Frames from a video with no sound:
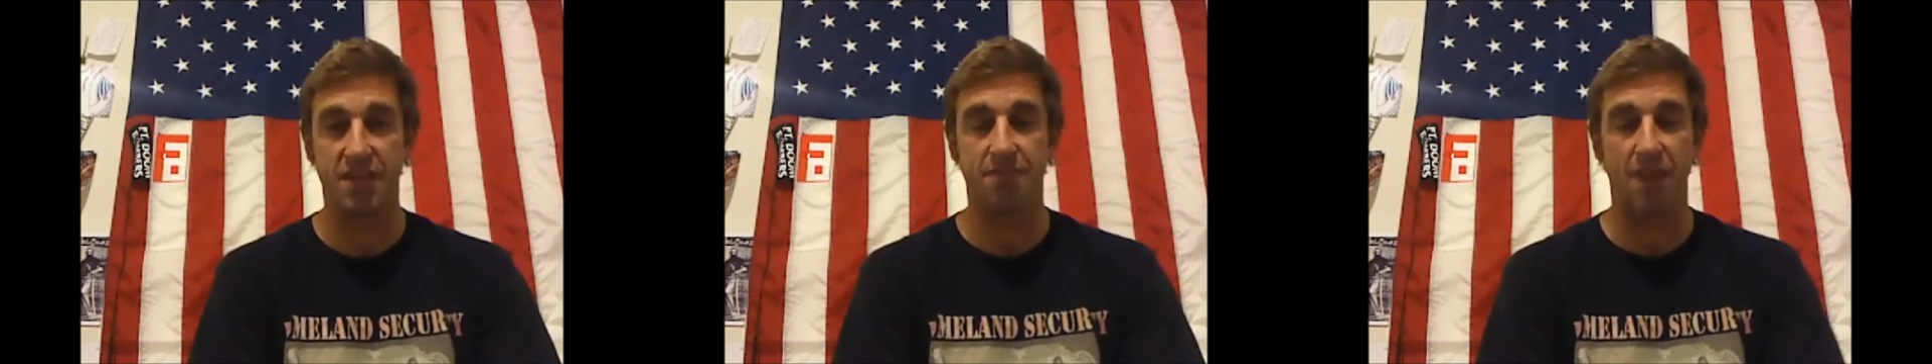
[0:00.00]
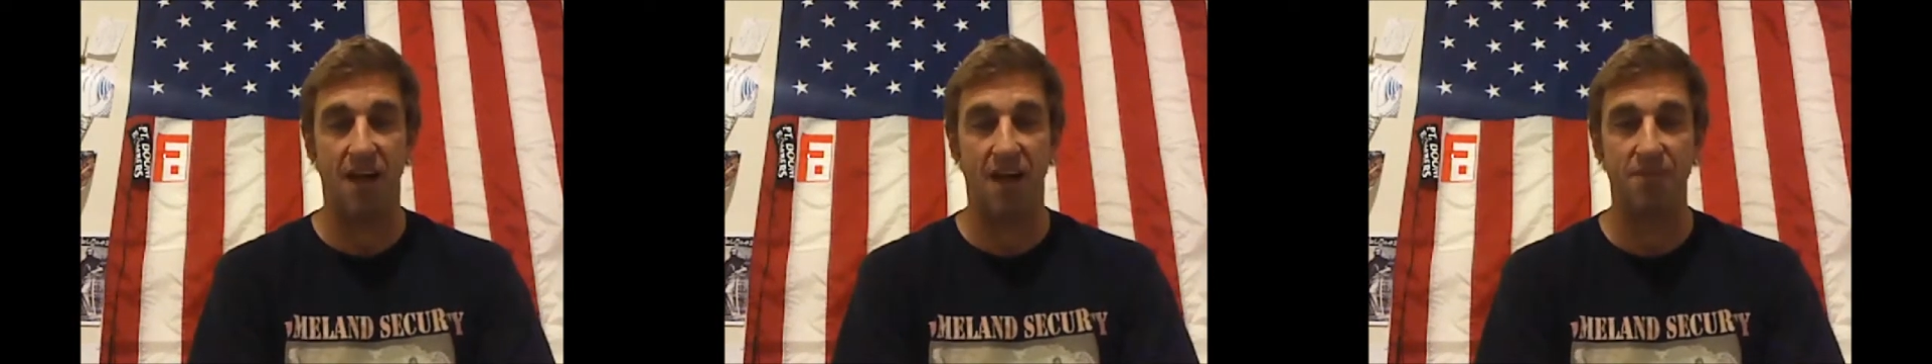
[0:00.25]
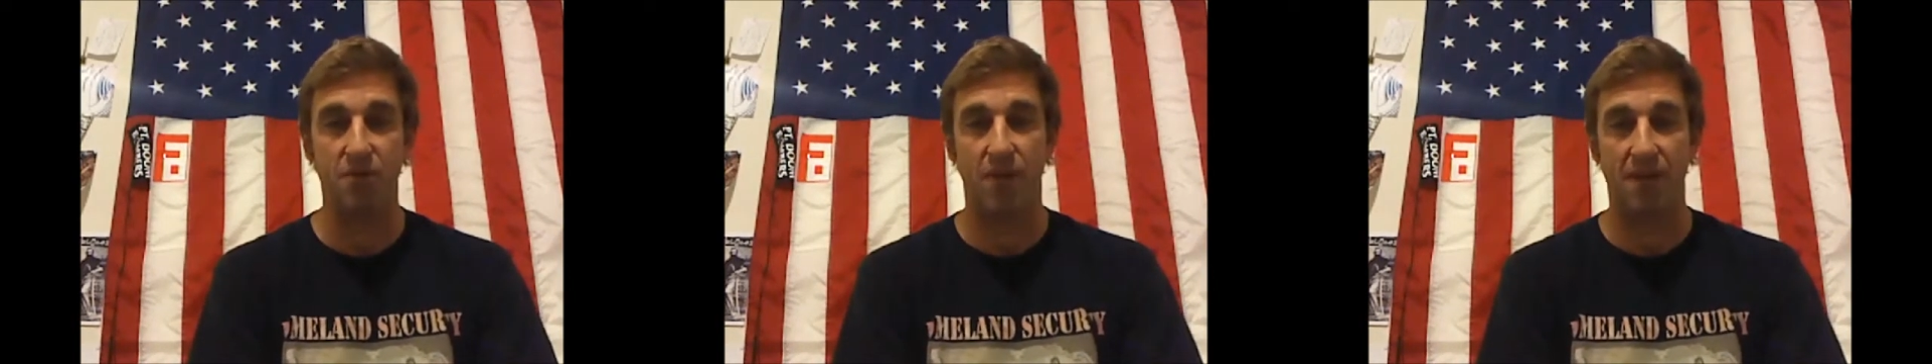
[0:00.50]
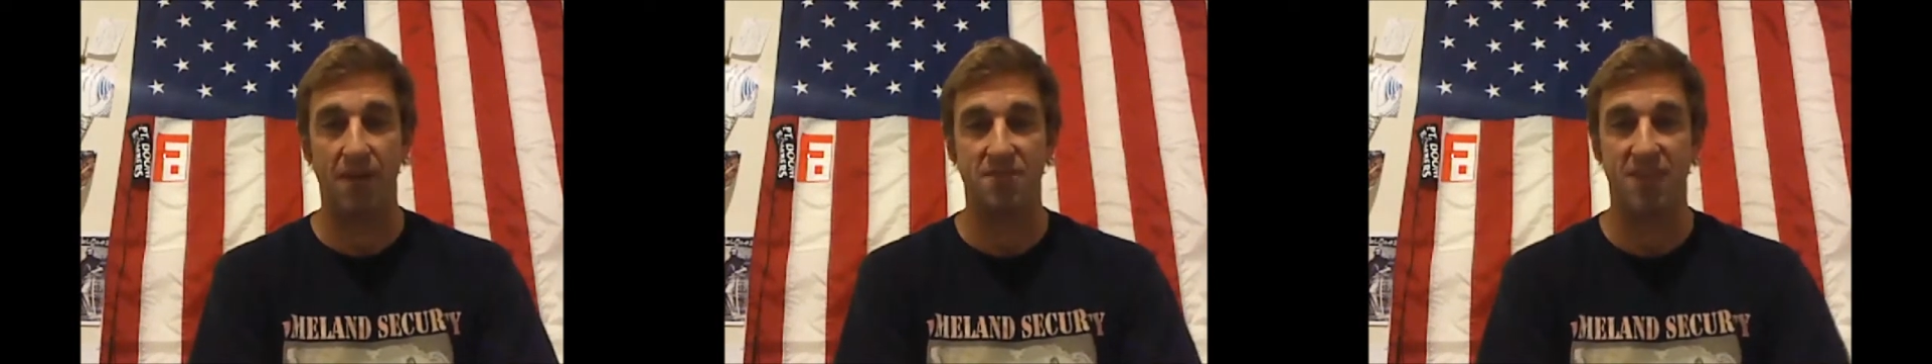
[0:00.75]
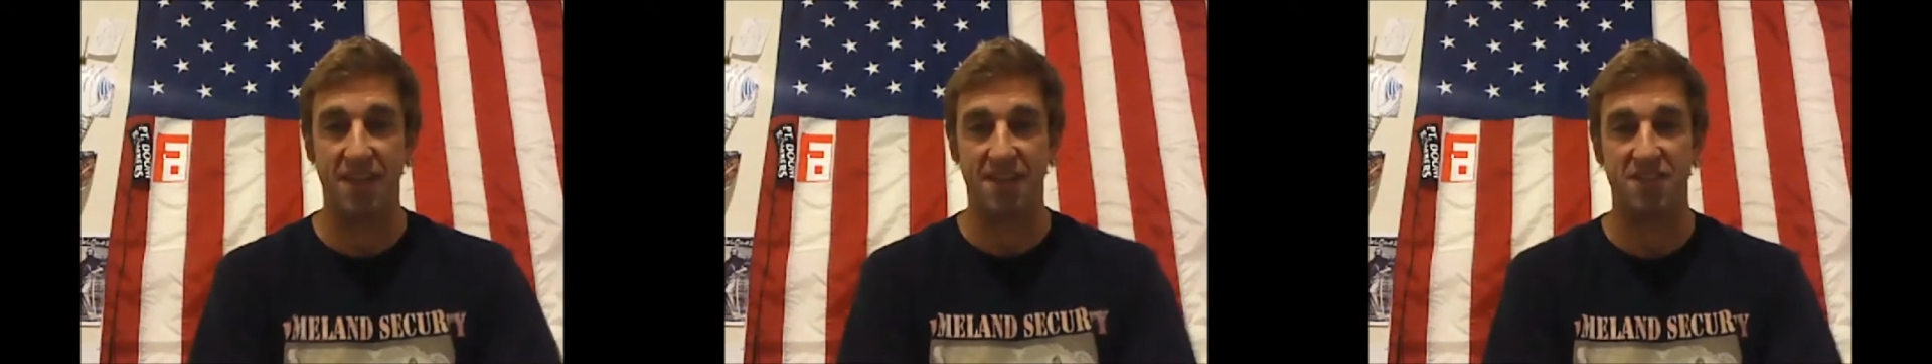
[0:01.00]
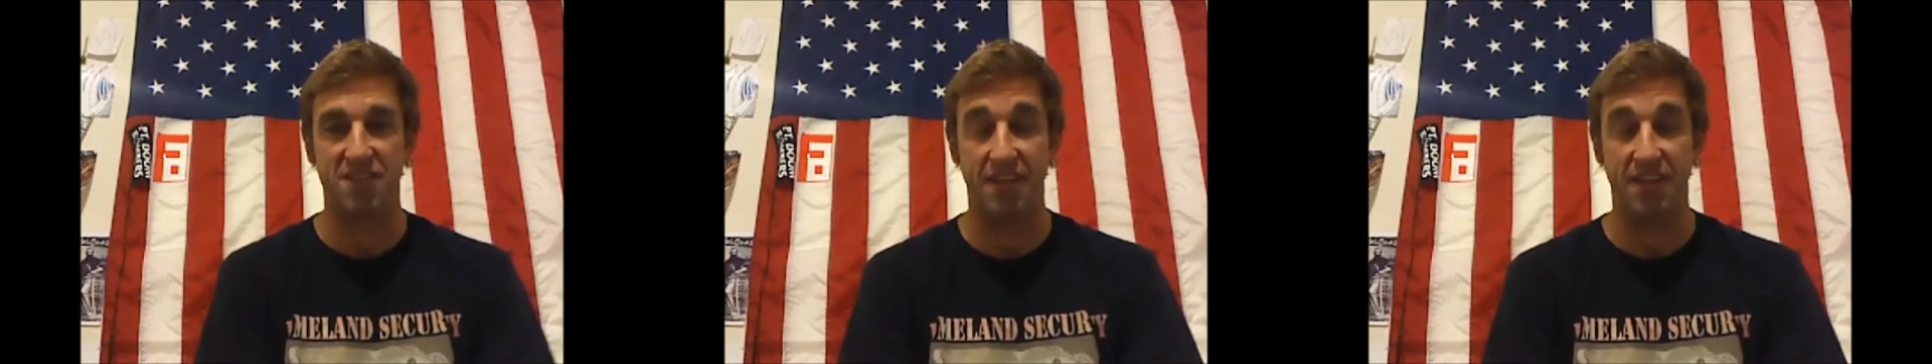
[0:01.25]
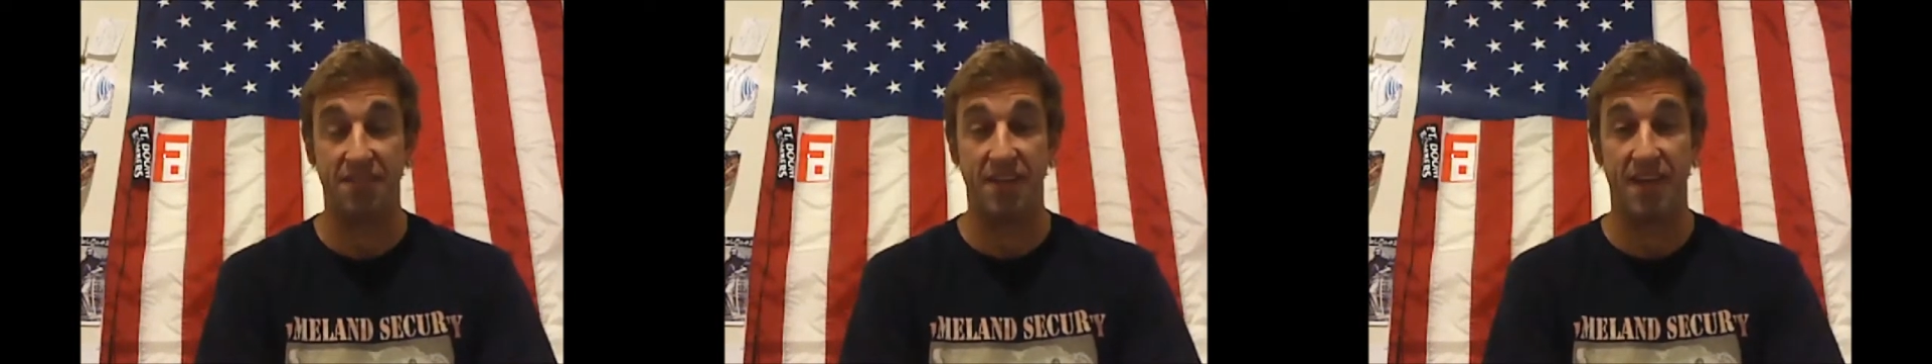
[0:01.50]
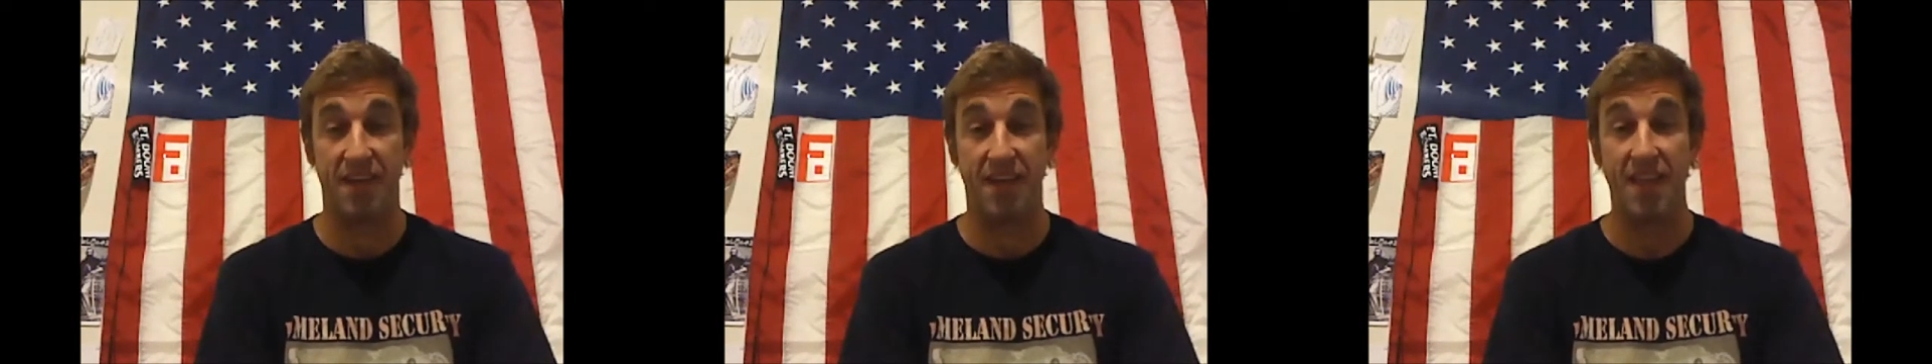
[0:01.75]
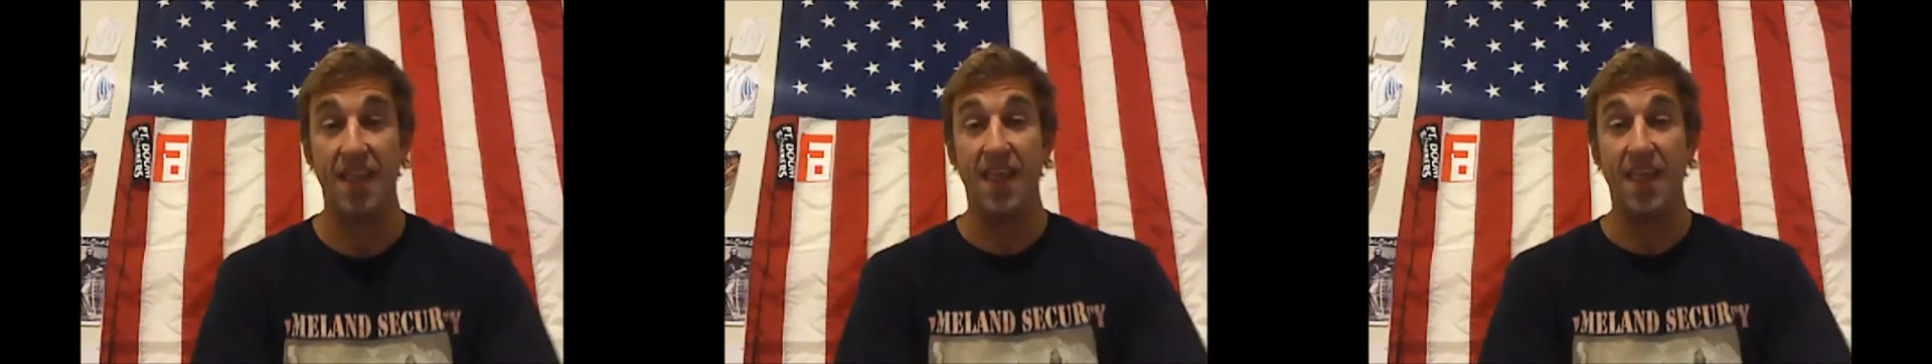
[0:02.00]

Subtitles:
of Malibu website this evening,